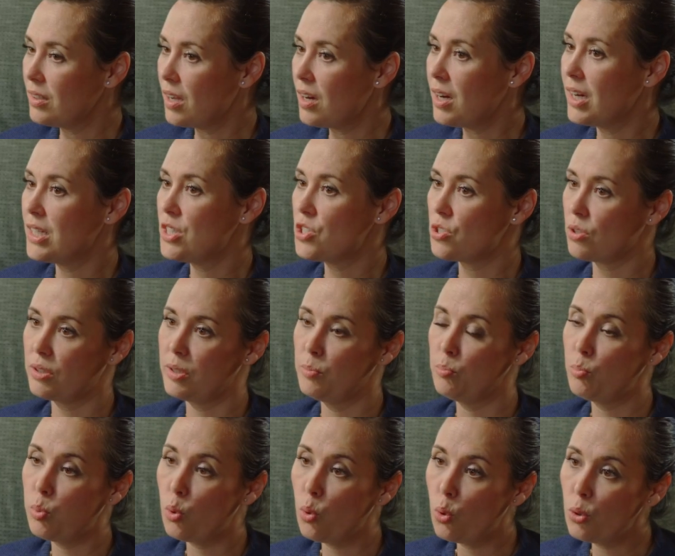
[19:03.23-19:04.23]
lines are
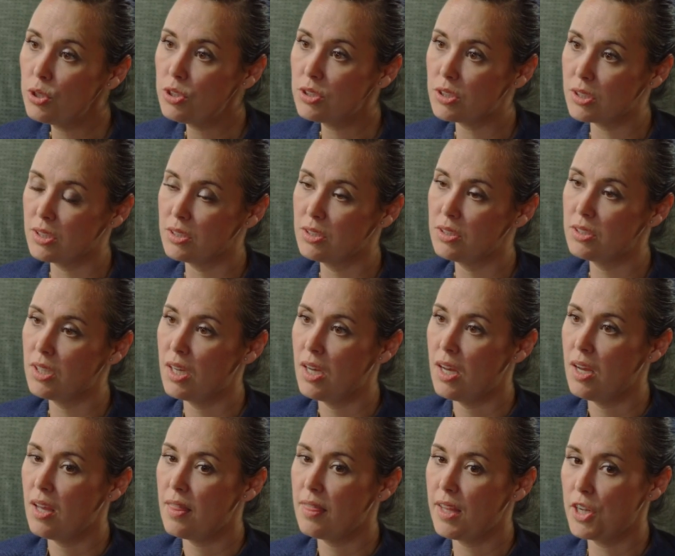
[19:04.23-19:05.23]
important.
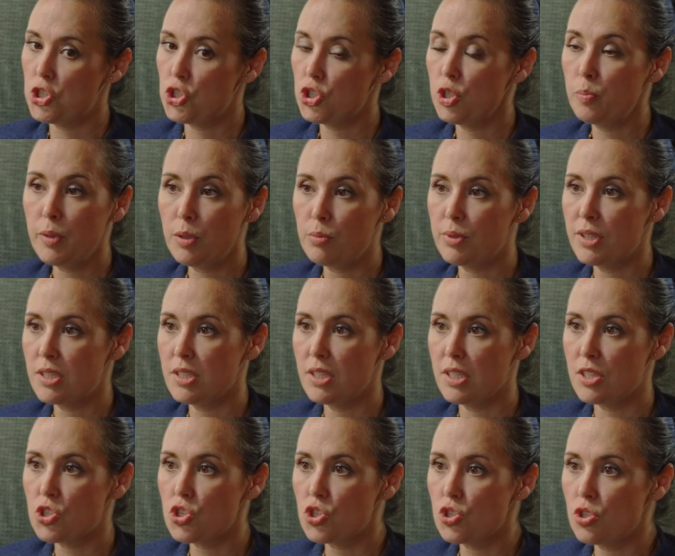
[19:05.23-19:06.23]
They should be written
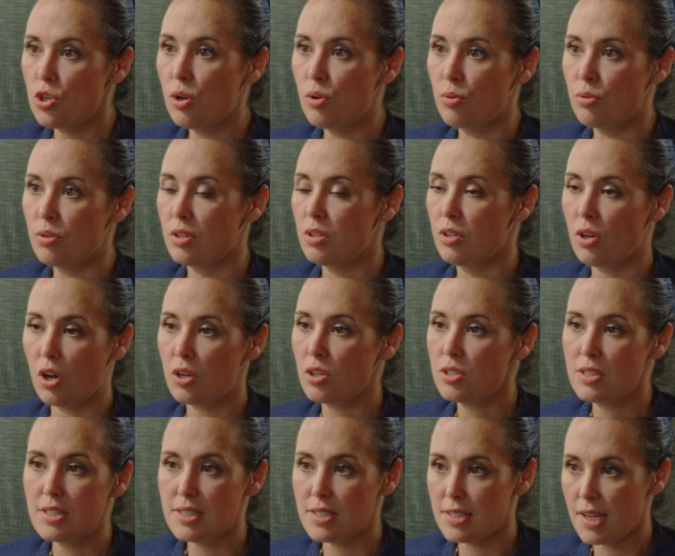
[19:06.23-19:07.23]
in stone, not
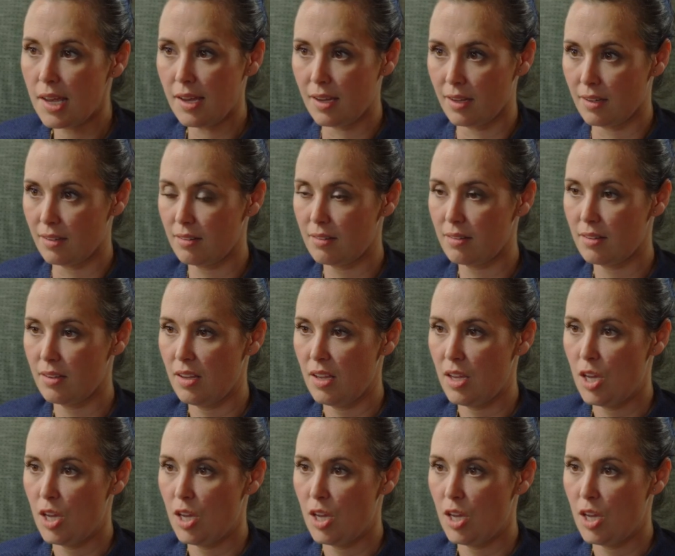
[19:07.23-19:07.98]
on sand,